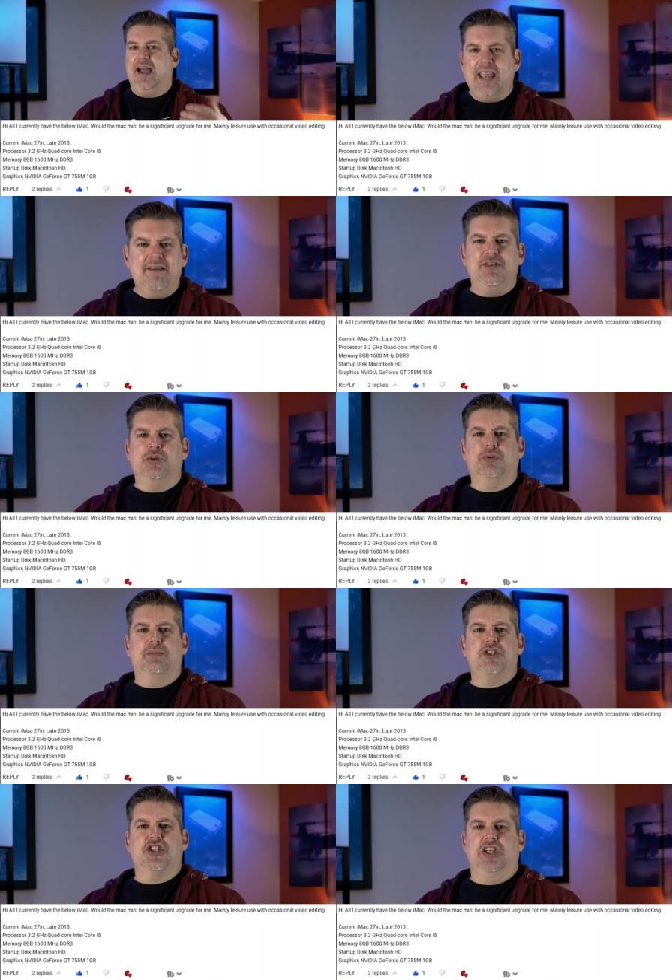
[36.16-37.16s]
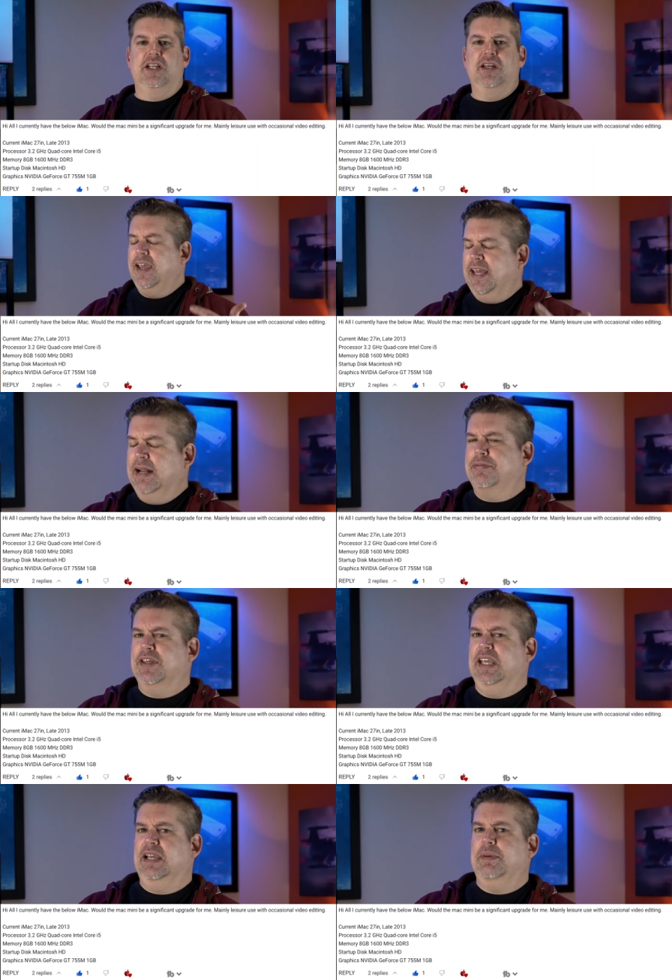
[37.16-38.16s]
I have an older machine and I'm
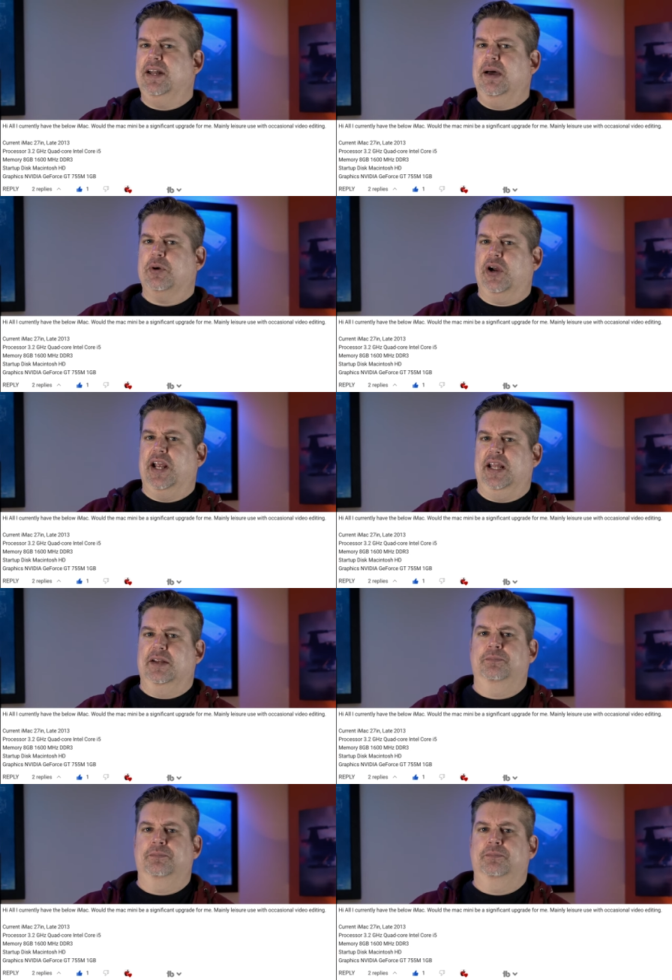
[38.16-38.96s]
thinking about upgrading.